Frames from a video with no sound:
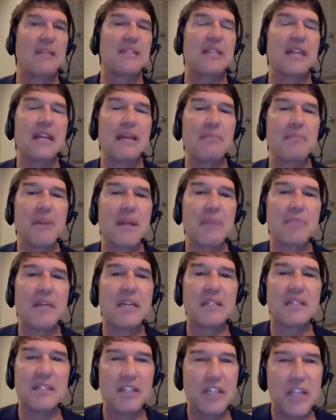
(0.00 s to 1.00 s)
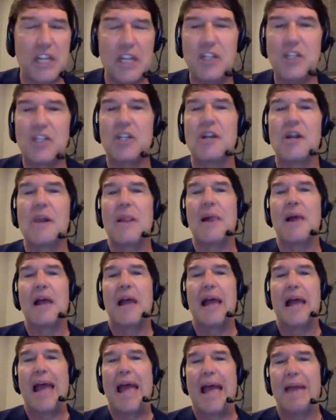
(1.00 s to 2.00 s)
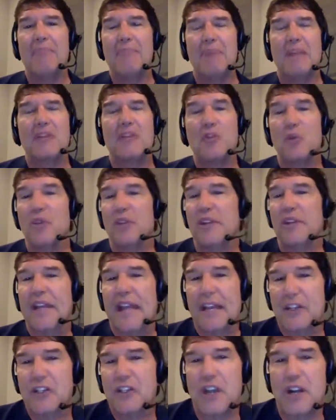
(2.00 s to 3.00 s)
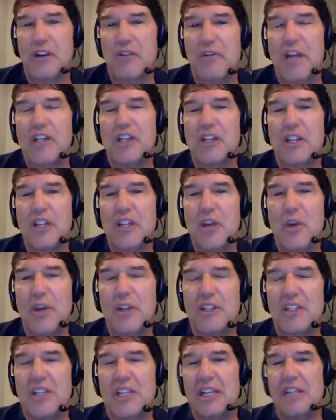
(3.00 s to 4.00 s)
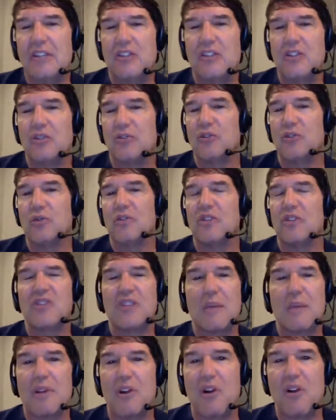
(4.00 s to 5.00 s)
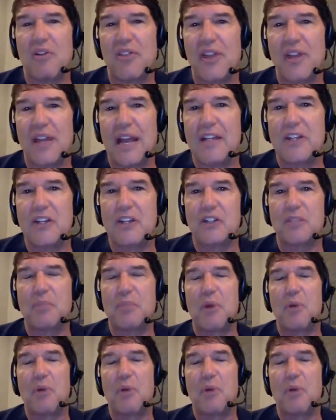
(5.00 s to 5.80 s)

and I miss my team, but I'm getting to teach and mentor the next generation at UNC and still doing the seminar thing.